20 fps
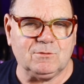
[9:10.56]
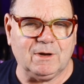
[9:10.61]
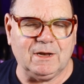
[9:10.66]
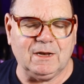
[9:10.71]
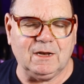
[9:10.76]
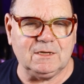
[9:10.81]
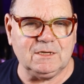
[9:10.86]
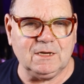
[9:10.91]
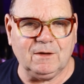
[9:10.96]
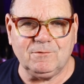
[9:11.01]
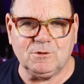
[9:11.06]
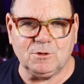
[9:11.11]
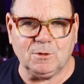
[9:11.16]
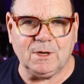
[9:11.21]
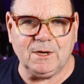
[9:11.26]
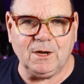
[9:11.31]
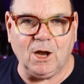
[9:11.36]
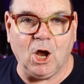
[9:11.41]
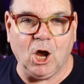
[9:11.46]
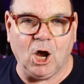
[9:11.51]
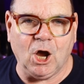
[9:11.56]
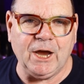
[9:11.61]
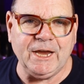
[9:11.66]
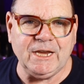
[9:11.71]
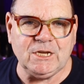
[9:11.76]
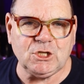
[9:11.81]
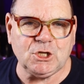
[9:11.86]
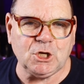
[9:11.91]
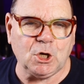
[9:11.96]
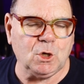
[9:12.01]
relative to an
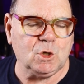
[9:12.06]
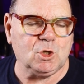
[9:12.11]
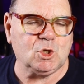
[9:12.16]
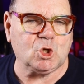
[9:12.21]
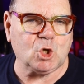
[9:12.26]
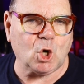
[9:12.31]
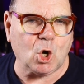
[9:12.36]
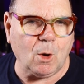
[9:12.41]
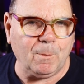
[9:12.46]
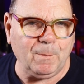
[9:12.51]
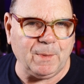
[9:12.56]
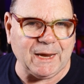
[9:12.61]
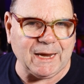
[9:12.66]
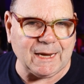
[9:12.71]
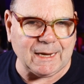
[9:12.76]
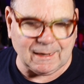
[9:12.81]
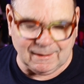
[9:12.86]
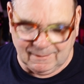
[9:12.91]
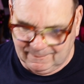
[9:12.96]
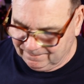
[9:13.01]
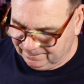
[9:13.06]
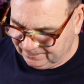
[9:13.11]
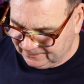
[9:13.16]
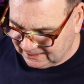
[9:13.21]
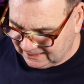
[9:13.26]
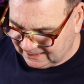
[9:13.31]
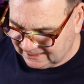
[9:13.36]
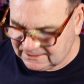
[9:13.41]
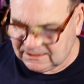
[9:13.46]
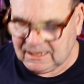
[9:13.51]
isotropic
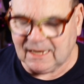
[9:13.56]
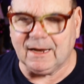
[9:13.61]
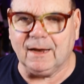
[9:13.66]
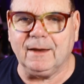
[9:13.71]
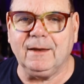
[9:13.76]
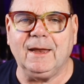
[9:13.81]
antenna.